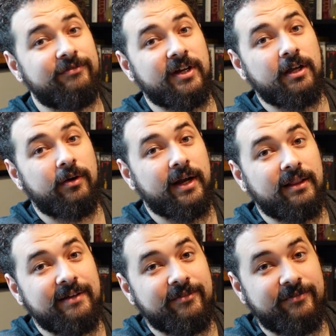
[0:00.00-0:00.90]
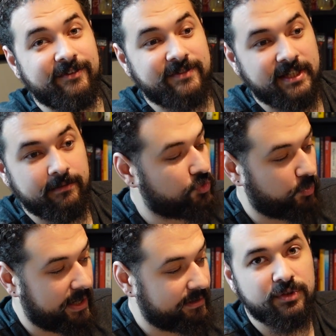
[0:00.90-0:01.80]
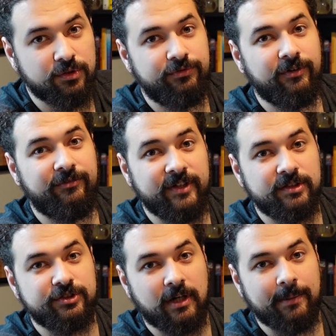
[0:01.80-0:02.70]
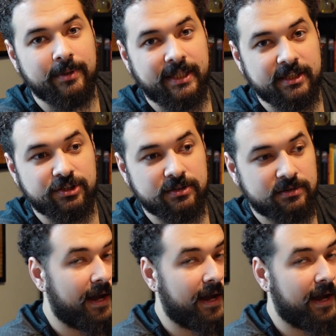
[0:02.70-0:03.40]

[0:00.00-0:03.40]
a video at 11.15. Great, you fulfilled your obligations.